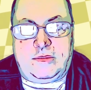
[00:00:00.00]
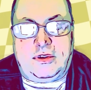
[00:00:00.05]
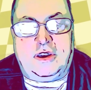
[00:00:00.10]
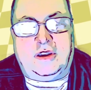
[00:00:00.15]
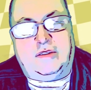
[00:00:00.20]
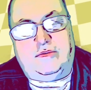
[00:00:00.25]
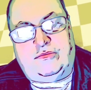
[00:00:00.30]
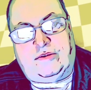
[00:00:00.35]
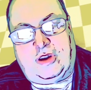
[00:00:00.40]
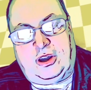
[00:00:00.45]
You
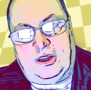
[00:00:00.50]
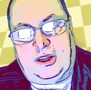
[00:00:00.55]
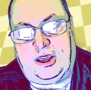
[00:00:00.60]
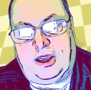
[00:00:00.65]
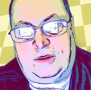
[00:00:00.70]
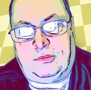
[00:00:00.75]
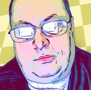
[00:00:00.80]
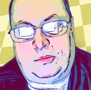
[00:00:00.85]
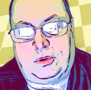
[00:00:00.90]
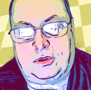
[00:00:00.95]
can find
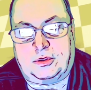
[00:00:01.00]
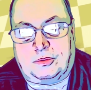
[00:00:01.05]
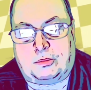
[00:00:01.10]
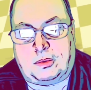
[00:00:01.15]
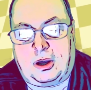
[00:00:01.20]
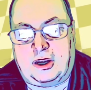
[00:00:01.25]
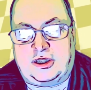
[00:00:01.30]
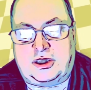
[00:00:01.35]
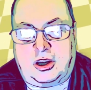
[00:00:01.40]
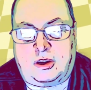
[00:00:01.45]
out what the
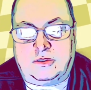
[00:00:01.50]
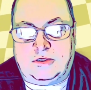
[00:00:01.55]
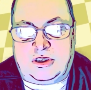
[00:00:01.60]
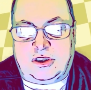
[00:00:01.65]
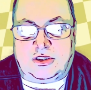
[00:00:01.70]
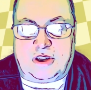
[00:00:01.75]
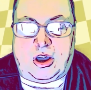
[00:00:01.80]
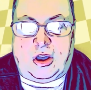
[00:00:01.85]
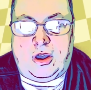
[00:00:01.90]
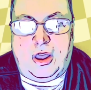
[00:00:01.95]
right
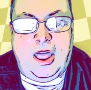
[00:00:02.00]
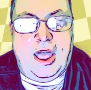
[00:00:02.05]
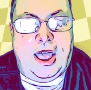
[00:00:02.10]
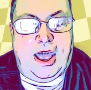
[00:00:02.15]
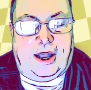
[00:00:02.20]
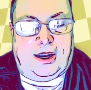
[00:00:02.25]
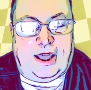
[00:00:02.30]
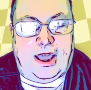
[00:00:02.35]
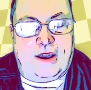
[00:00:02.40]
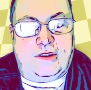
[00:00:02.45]
answers are
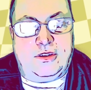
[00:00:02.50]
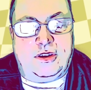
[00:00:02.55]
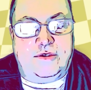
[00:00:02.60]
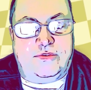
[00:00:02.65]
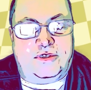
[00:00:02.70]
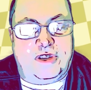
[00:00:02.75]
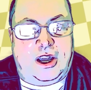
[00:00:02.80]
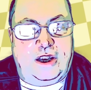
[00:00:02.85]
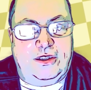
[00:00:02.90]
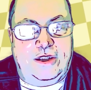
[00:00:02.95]
and how you've
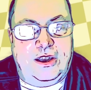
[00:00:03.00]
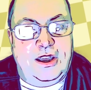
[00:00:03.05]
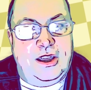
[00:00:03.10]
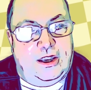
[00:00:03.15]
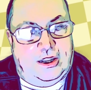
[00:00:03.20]
done.